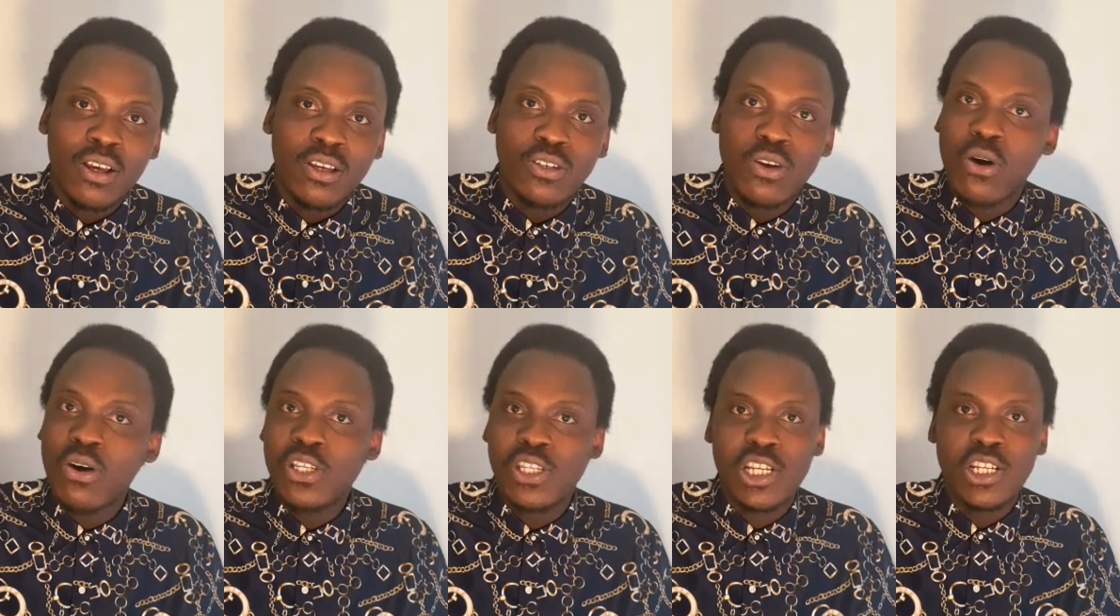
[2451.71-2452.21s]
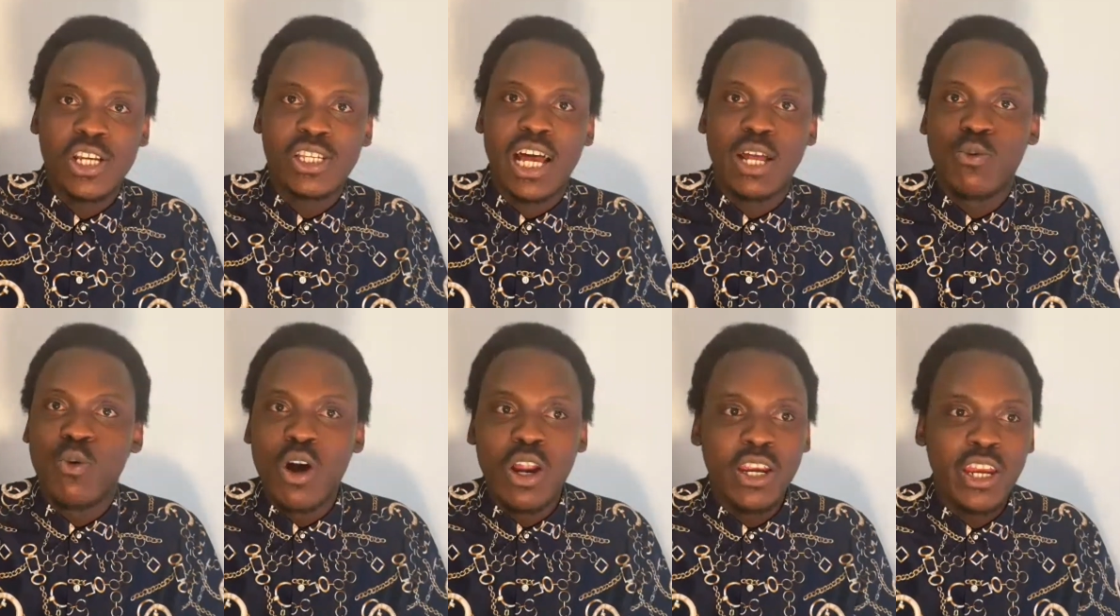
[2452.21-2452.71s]
So it's not just
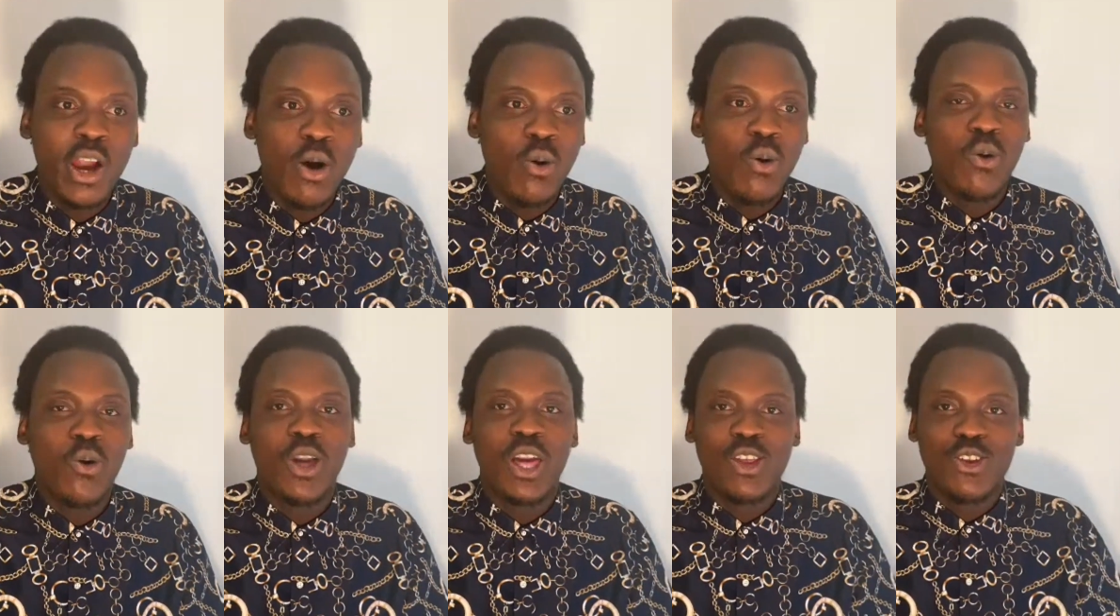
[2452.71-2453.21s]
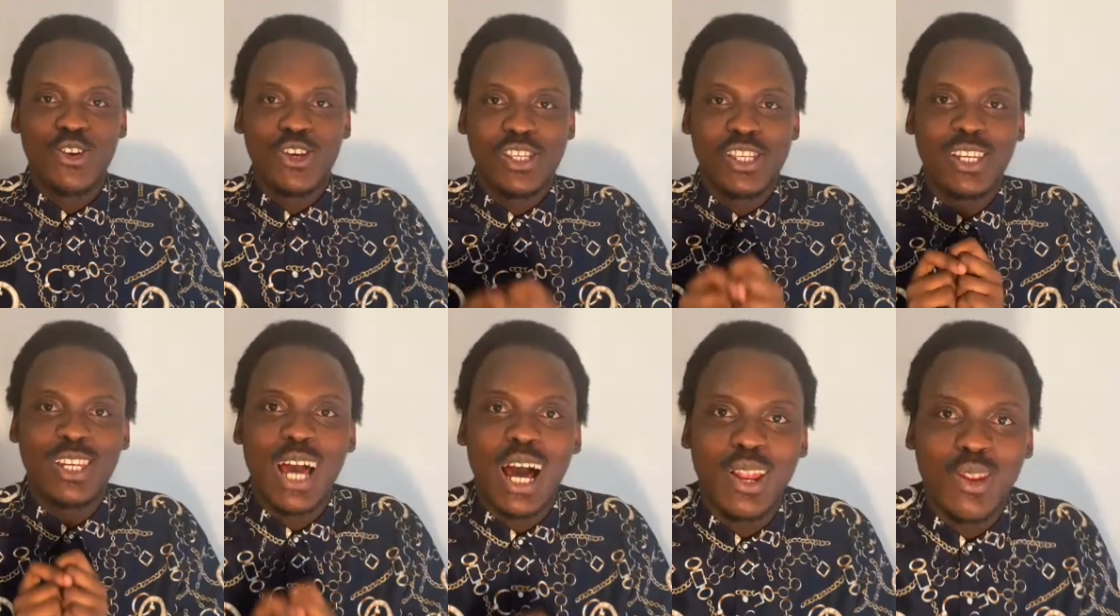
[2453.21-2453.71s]
like one day, okay, you
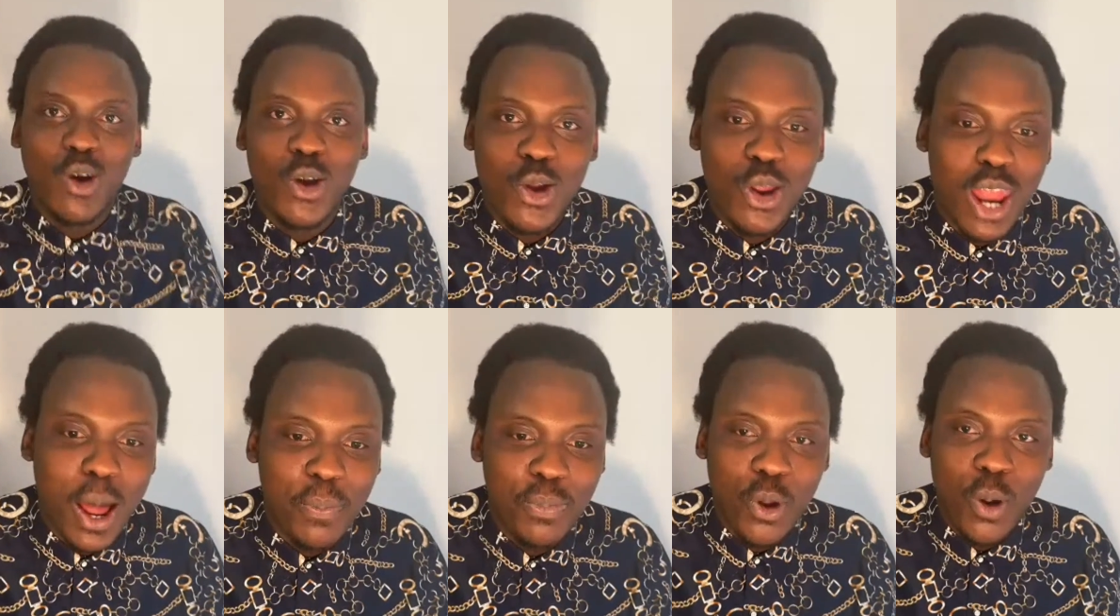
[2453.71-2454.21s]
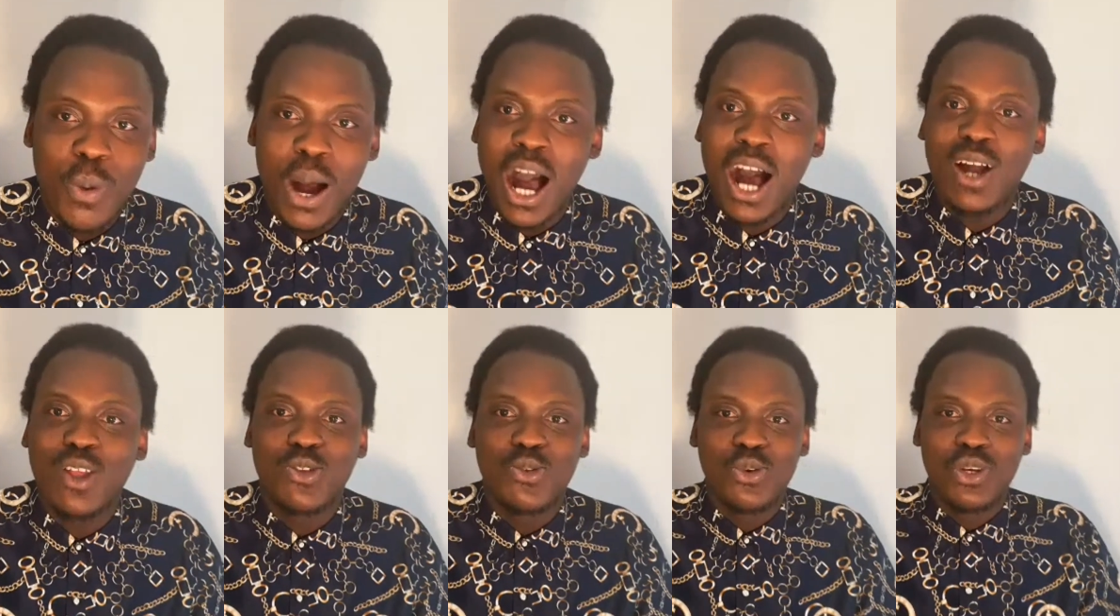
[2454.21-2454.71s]
just sit down on your
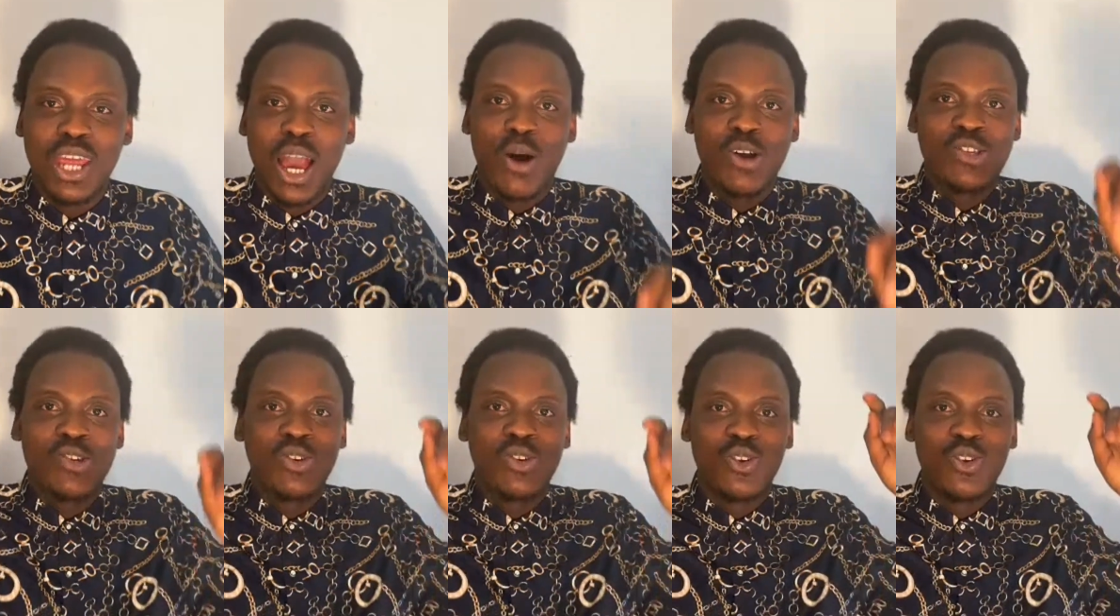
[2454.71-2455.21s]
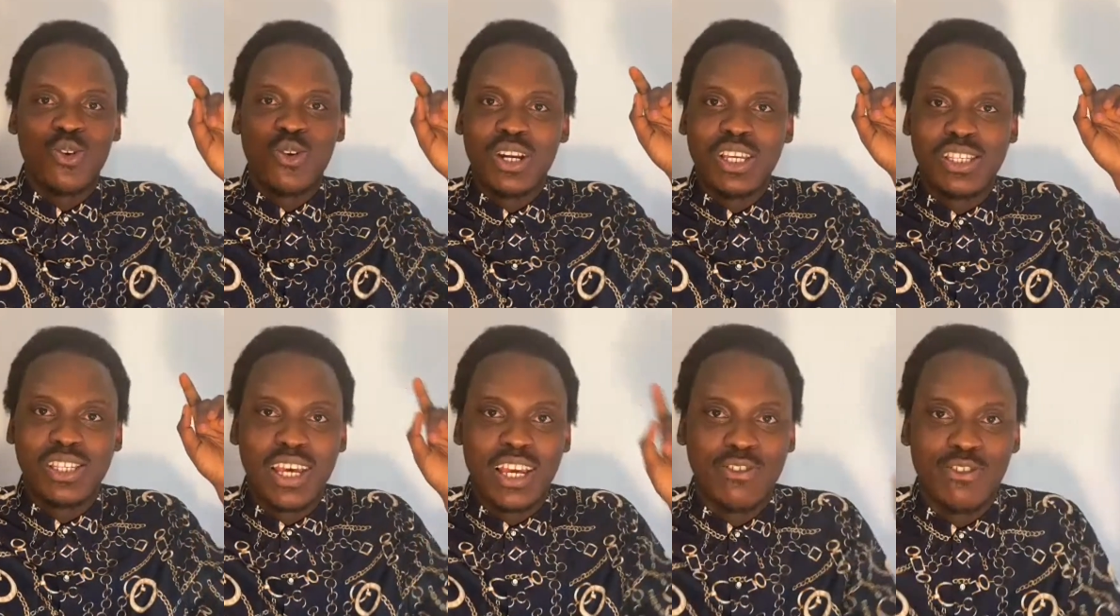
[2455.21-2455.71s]
laptop. Today I want to know
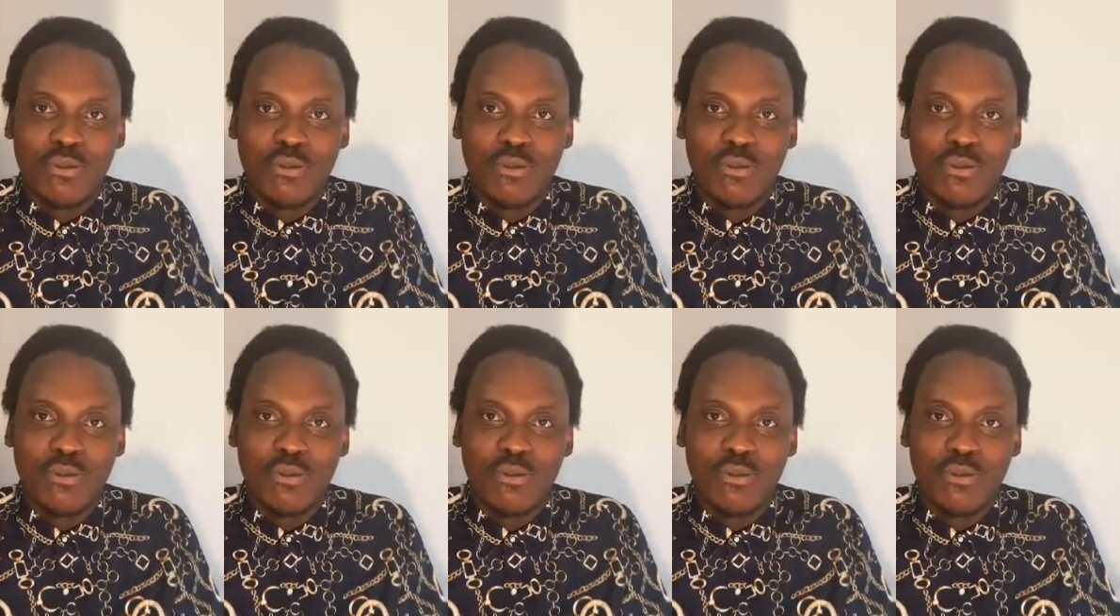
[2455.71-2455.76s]
research.